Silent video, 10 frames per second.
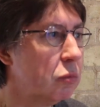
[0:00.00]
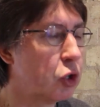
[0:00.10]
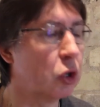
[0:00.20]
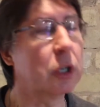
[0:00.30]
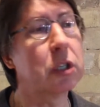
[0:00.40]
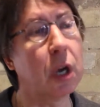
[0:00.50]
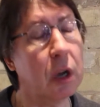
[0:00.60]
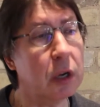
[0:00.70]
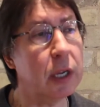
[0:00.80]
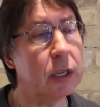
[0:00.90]
drug
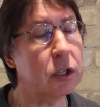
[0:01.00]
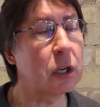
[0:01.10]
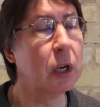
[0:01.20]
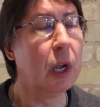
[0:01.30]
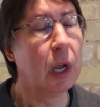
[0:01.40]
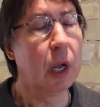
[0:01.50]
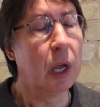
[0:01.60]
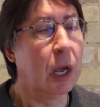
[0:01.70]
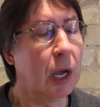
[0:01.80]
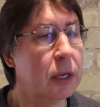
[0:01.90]
targets,
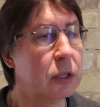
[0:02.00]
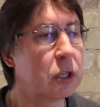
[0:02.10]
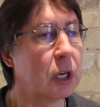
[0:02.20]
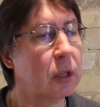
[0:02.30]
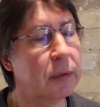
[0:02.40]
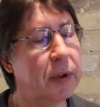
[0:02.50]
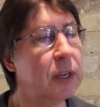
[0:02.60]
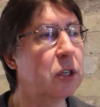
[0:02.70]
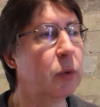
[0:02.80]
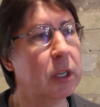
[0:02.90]
and so the
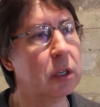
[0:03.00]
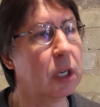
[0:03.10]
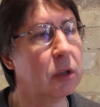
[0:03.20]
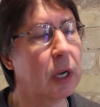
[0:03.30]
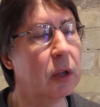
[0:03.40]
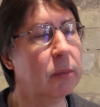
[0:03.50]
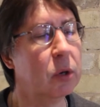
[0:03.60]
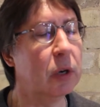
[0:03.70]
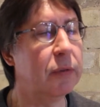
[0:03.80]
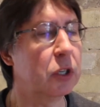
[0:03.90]
faster we can do that and the
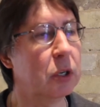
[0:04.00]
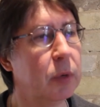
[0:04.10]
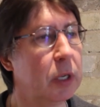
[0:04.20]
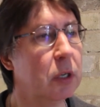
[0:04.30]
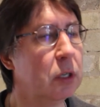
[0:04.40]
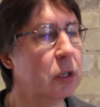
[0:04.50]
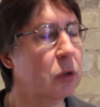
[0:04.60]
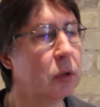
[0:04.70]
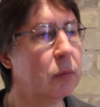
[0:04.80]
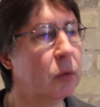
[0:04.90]
more efficiently we can
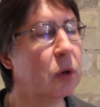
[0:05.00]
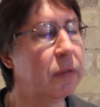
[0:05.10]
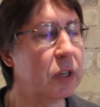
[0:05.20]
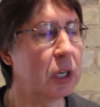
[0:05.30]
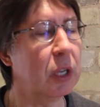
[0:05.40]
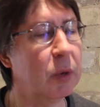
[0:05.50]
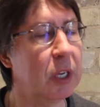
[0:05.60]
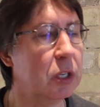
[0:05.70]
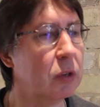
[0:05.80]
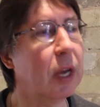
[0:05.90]

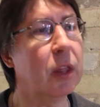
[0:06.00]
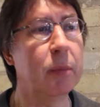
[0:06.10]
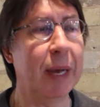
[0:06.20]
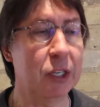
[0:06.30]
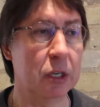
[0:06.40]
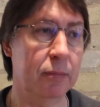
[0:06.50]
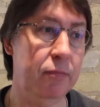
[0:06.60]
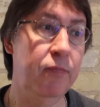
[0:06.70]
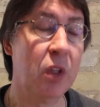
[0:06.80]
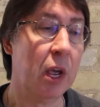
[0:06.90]
do that, the better.
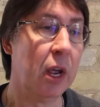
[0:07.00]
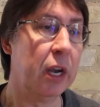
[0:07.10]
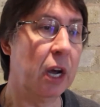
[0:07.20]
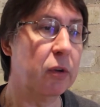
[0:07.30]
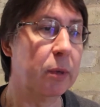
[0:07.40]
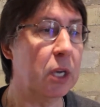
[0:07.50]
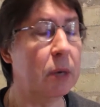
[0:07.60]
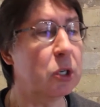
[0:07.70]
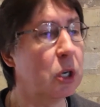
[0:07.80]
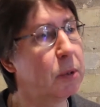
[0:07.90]
Now, from a
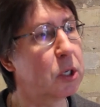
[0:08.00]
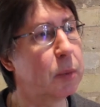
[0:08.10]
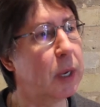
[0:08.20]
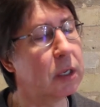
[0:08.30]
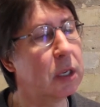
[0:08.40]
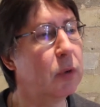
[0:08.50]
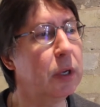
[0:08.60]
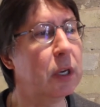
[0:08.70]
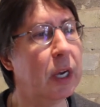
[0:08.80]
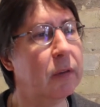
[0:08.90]
chemistry perspective,
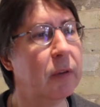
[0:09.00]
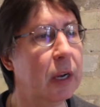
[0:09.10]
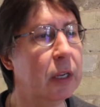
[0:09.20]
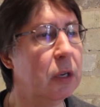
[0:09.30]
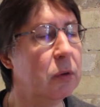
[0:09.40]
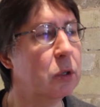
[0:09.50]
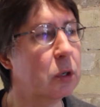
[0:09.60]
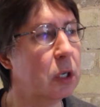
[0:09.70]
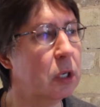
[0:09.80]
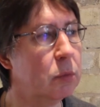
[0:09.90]
we can add value in
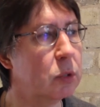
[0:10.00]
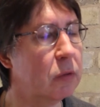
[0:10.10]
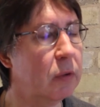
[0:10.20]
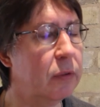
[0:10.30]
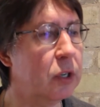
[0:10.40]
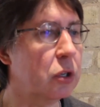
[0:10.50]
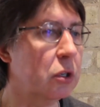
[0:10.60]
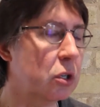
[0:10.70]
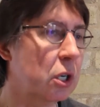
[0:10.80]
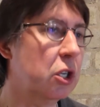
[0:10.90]
terms of
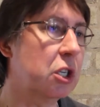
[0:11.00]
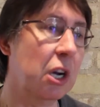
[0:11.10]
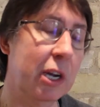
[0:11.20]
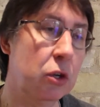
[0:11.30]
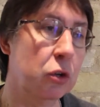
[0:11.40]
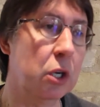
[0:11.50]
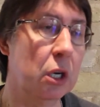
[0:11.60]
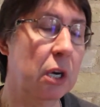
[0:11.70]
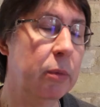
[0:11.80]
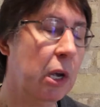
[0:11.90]
efficiency, cycle
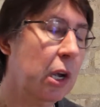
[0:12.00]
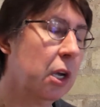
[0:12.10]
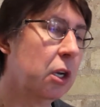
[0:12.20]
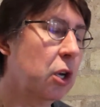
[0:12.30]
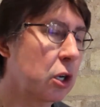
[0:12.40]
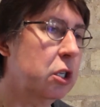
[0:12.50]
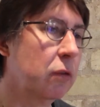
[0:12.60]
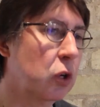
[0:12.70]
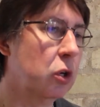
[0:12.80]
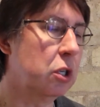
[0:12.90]
time and cost
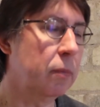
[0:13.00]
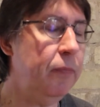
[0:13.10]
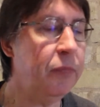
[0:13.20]
of goods.